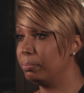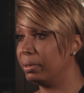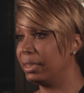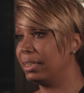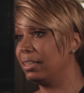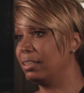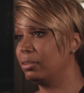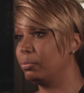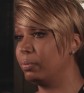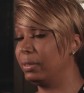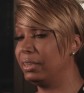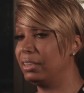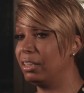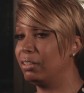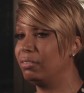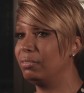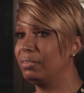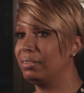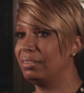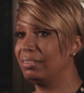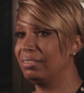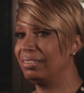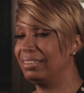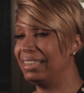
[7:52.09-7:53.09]
because we
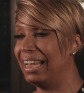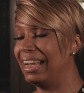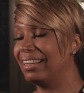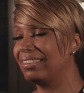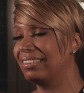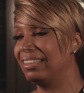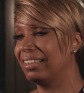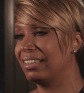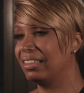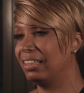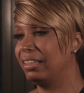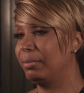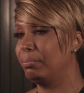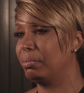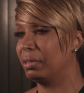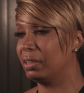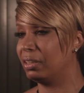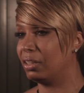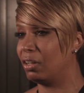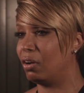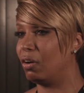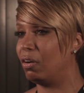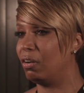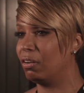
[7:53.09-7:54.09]
don't technically
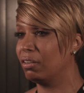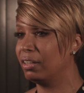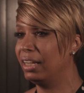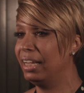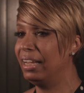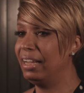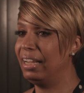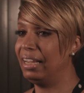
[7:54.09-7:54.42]
belong